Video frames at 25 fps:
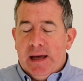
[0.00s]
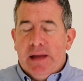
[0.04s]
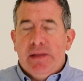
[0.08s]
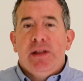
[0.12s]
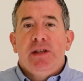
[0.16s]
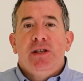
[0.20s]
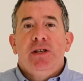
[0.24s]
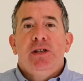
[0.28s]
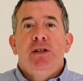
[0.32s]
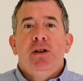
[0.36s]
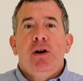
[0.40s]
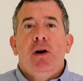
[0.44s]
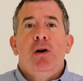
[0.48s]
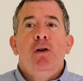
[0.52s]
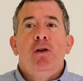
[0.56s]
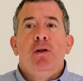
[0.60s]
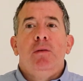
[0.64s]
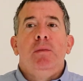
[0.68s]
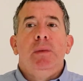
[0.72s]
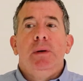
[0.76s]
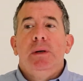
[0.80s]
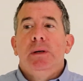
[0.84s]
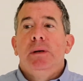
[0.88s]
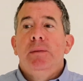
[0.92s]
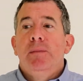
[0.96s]
And this is
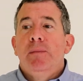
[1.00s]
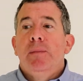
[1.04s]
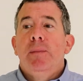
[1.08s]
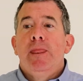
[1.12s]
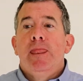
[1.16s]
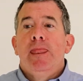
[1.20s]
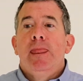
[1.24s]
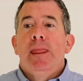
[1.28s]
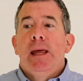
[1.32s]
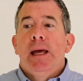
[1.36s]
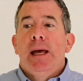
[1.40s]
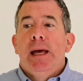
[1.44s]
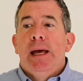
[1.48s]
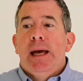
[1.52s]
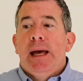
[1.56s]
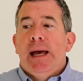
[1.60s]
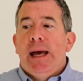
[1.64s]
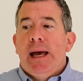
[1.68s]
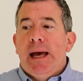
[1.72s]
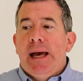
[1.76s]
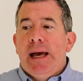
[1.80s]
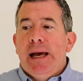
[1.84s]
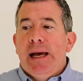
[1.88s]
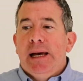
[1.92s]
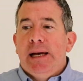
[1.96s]
home.
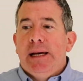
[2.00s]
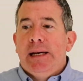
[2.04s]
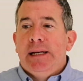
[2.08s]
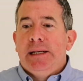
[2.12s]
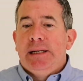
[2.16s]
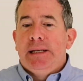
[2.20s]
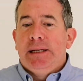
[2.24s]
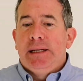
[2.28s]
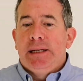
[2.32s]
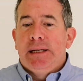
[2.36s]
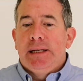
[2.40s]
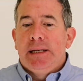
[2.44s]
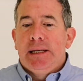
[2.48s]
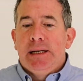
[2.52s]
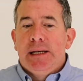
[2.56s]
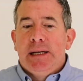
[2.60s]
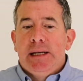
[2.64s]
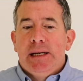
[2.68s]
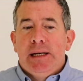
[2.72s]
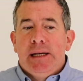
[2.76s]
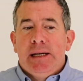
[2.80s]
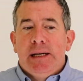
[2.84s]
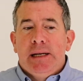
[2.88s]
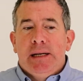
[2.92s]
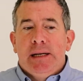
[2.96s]
And
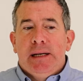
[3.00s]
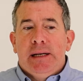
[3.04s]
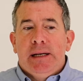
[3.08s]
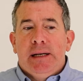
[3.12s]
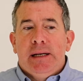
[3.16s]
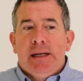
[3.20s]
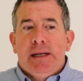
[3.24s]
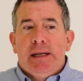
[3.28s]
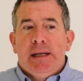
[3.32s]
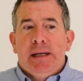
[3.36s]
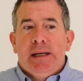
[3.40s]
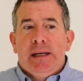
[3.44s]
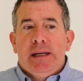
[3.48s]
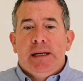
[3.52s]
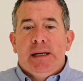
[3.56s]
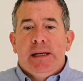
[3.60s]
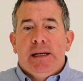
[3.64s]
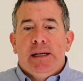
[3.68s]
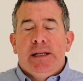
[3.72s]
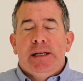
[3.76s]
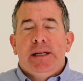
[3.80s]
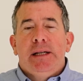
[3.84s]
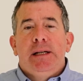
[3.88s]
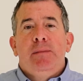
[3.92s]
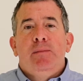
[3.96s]

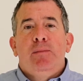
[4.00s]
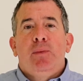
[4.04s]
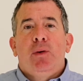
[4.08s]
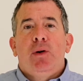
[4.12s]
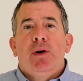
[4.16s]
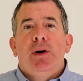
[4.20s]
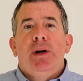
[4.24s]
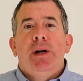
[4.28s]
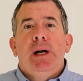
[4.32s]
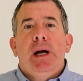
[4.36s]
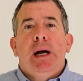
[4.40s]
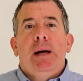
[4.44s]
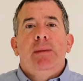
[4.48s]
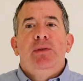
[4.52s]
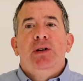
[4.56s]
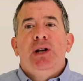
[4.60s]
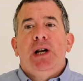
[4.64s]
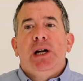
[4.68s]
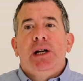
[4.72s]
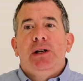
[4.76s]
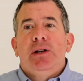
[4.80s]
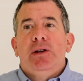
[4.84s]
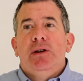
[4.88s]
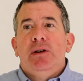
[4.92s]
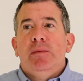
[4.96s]
it's an important
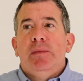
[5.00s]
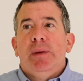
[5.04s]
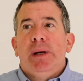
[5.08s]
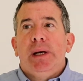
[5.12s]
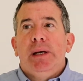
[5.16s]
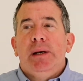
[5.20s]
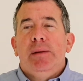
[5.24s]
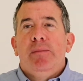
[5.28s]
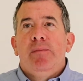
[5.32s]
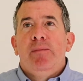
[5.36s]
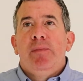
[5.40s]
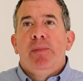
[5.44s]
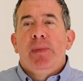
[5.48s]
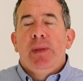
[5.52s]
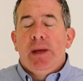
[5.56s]
object to me.